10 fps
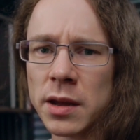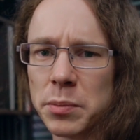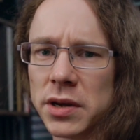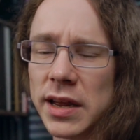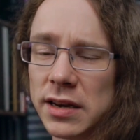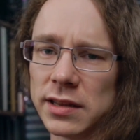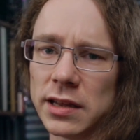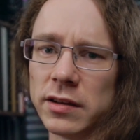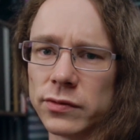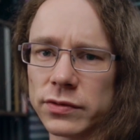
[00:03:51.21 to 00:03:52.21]
But anything
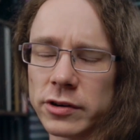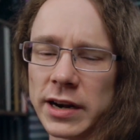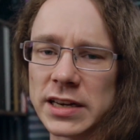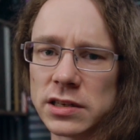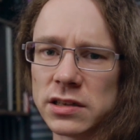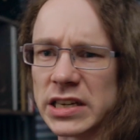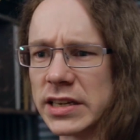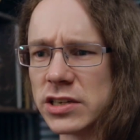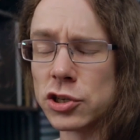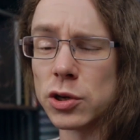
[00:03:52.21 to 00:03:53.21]
you've created that
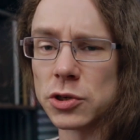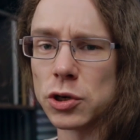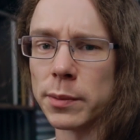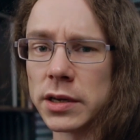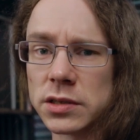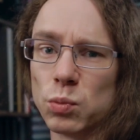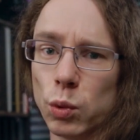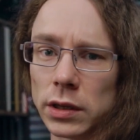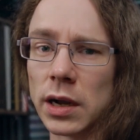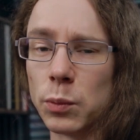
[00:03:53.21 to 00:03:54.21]
is an Atomic Shop item
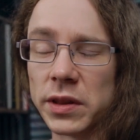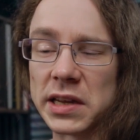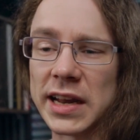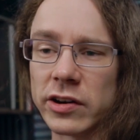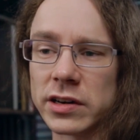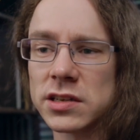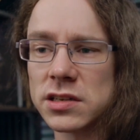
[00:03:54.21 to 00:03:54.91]
will come with your characters.